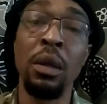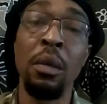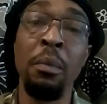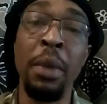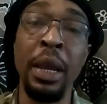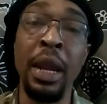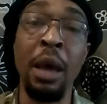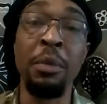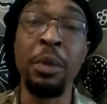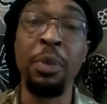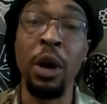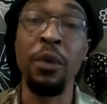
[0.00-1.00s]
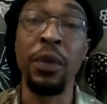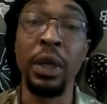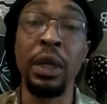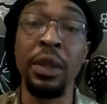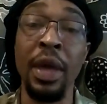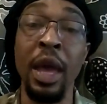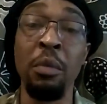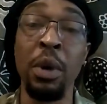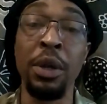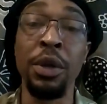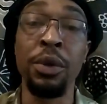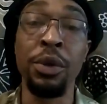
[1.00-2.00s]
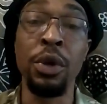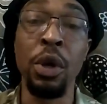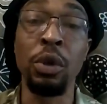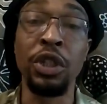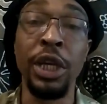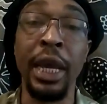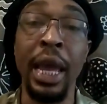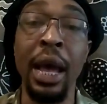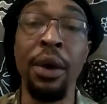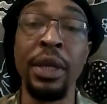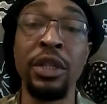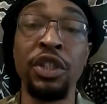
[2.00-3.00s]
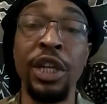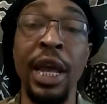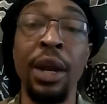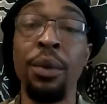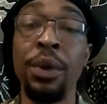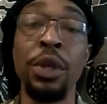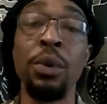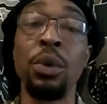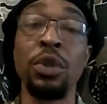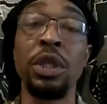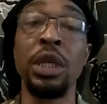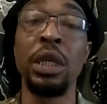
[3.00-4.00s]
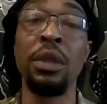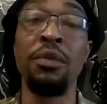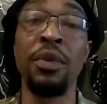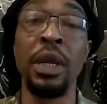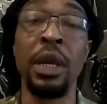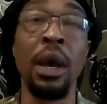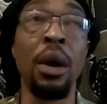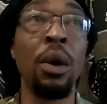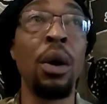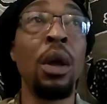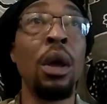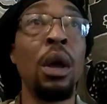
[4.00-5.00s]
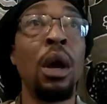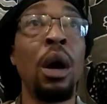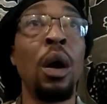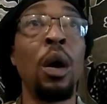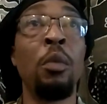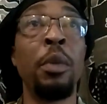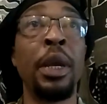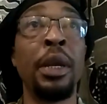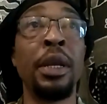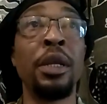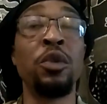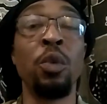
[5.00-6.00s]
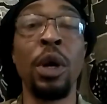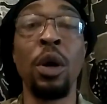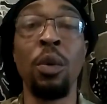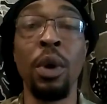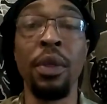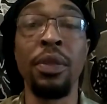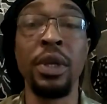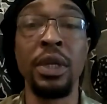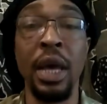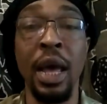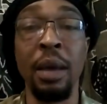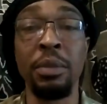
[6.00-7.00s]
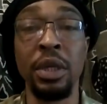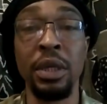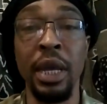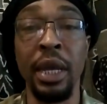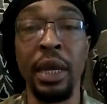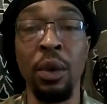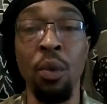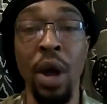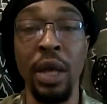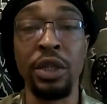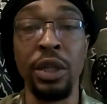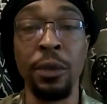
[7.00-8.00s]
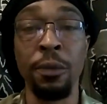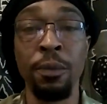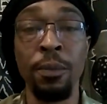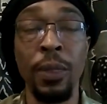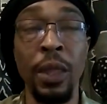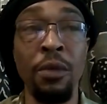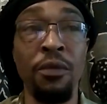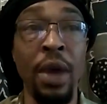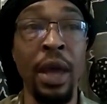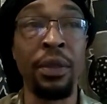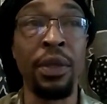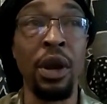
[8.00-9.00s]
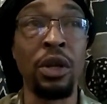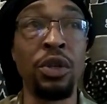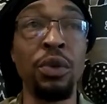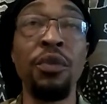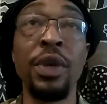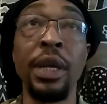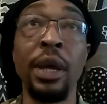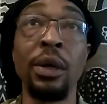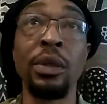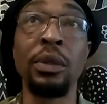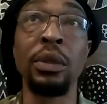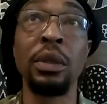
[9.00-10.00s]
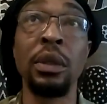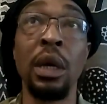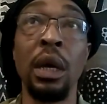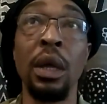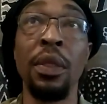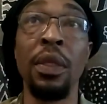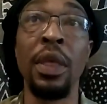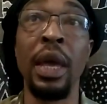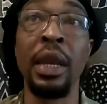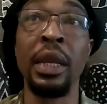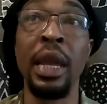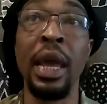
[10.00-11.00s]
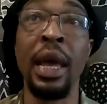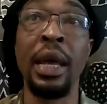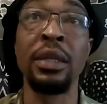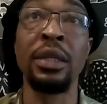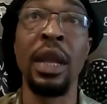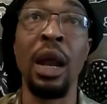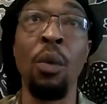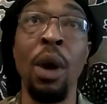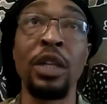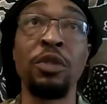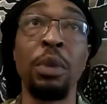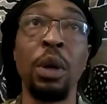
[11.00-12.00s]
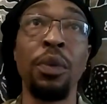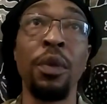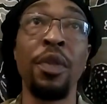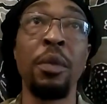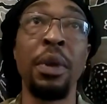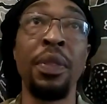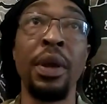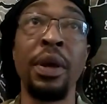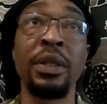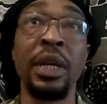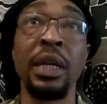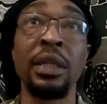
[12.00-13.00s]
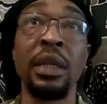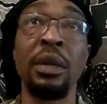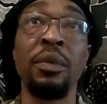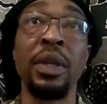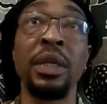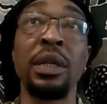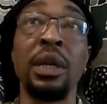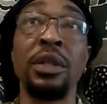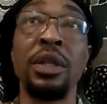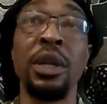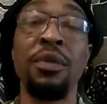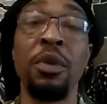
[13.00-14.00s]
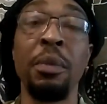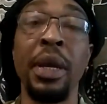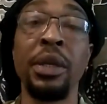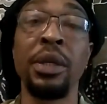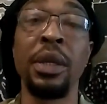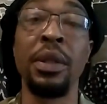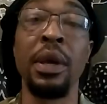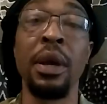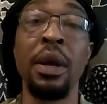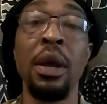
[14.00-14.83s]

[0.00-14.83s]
May not be perfectly that, but you go check out his channel and you will see the video. And it is well worth the time to take and watch it. In fact, there are two videos that he has that I watched both of them, and there is excellent research and information in there.